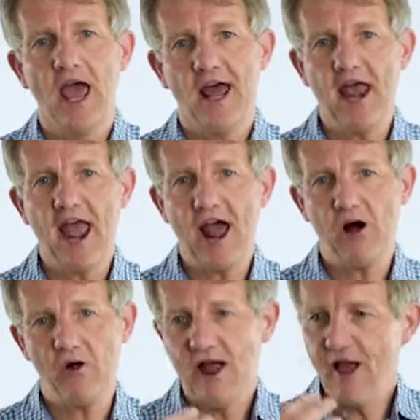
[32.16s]
and
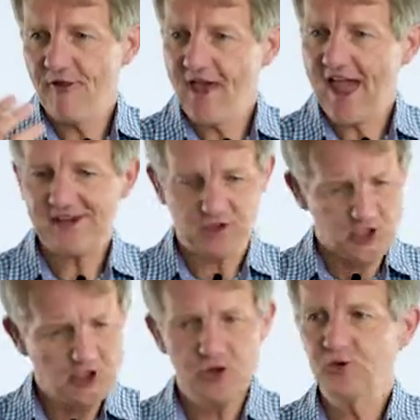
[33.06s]
how that
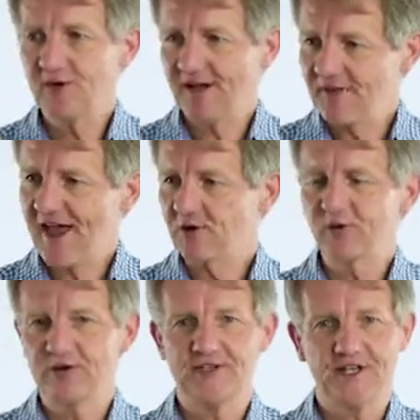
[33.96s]
you and that
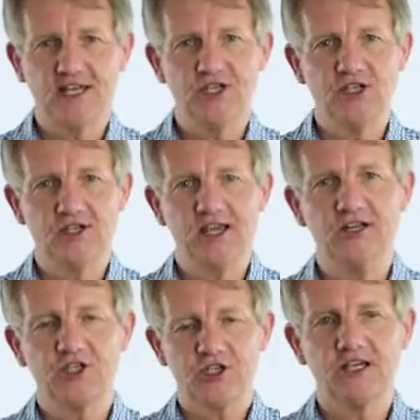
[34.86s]
organisation can
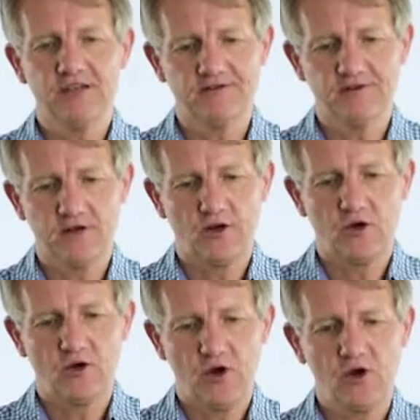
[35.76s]
achieve
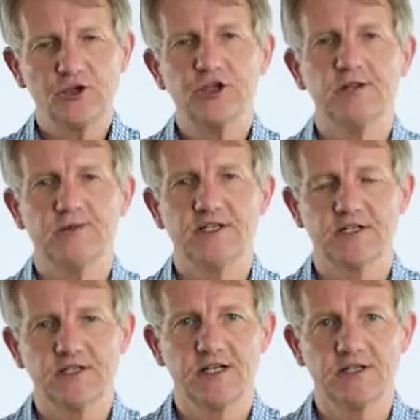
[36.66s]
long-term
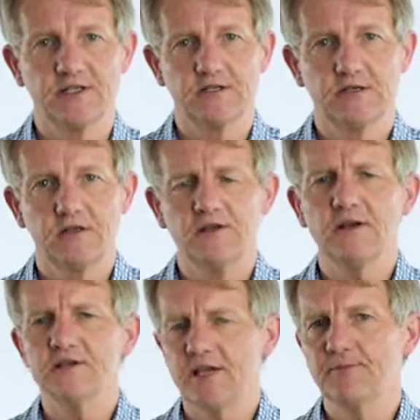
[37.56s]
success.
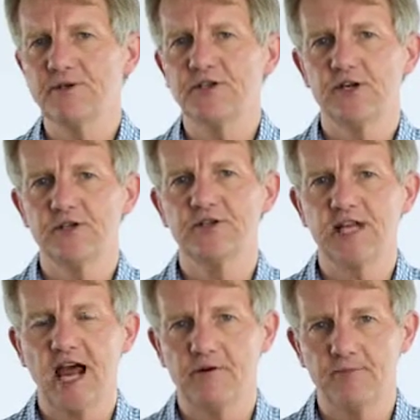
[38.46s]
These episodes
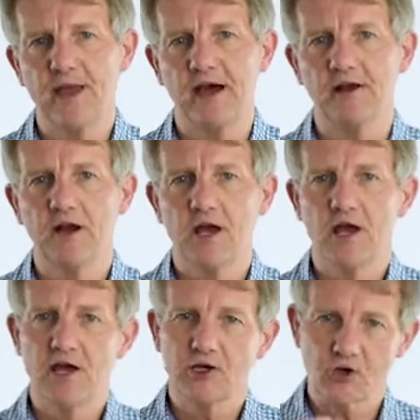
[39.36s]
are about
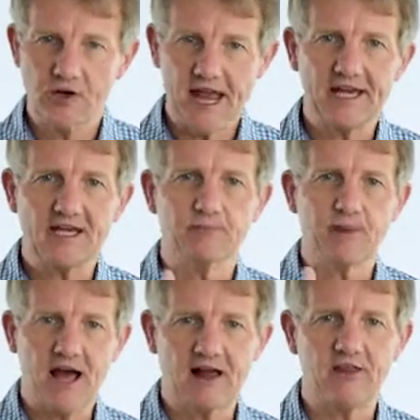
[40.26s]
creating a
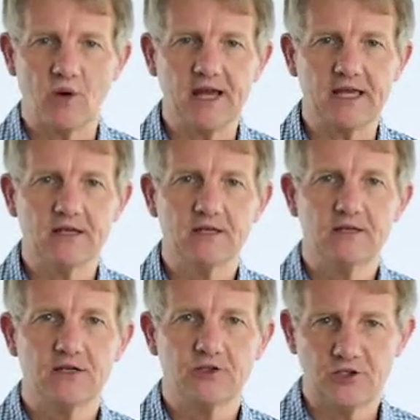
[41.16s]
pathway
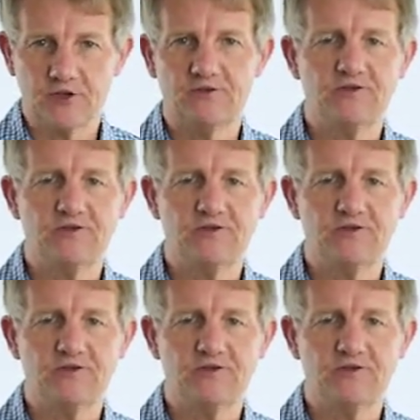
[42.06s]
to the